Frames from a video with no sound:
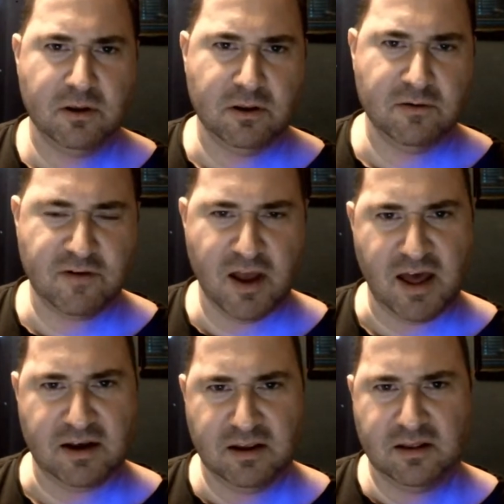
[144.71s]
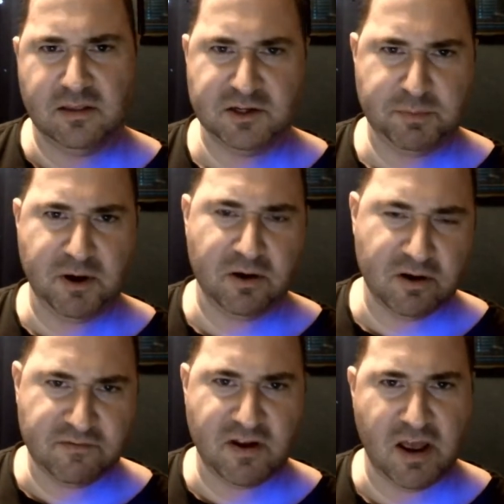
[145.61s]
You've got this period
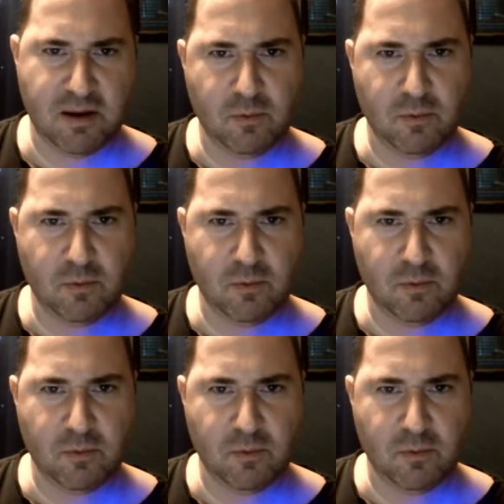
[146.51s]
of time